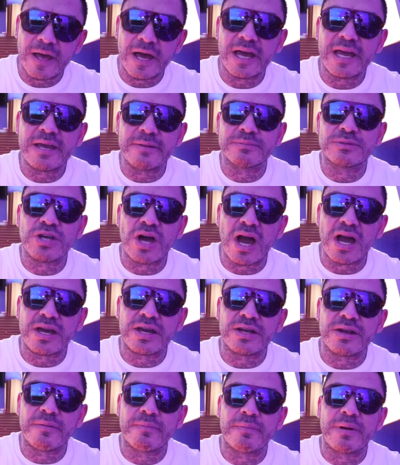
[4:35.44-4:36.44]
I am
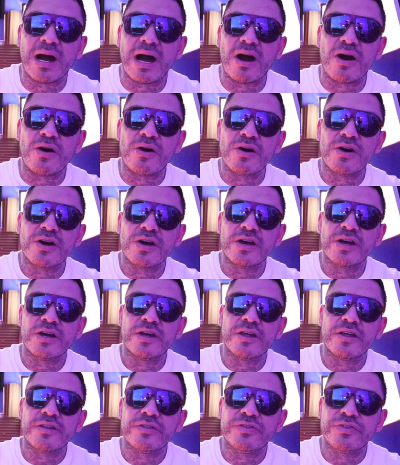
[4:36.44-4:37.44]
talking about
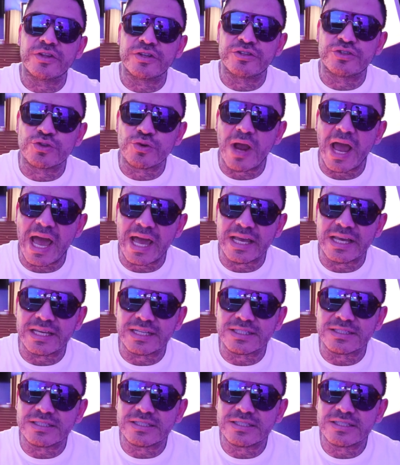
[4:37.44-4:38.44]
the
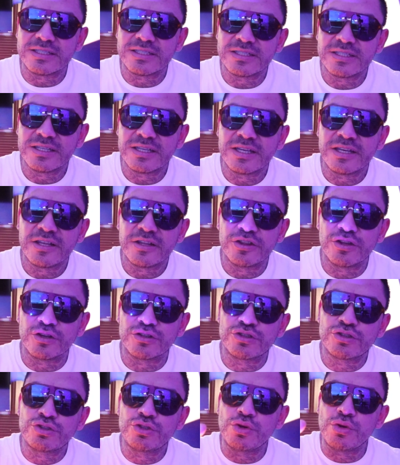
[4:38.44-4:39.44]
Dragons.
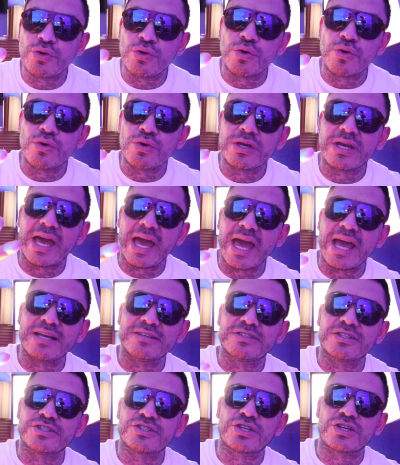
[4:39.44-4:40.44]
There's two
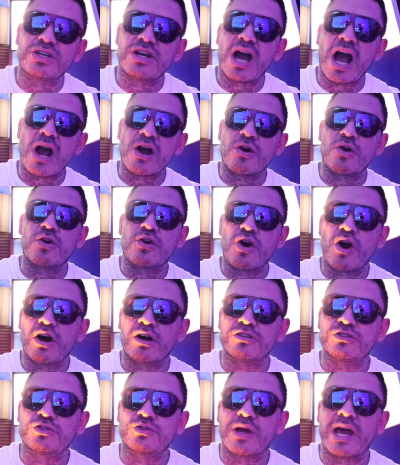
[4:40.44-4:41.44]
gangs in Chicago
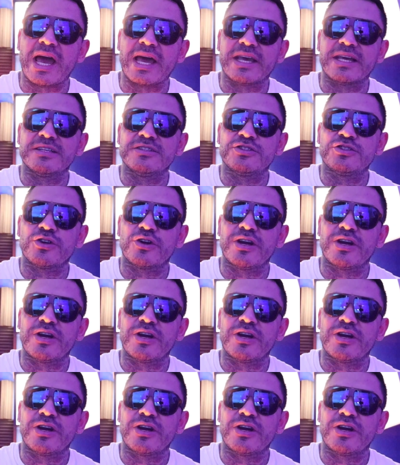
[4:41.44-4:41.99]
called Dragons.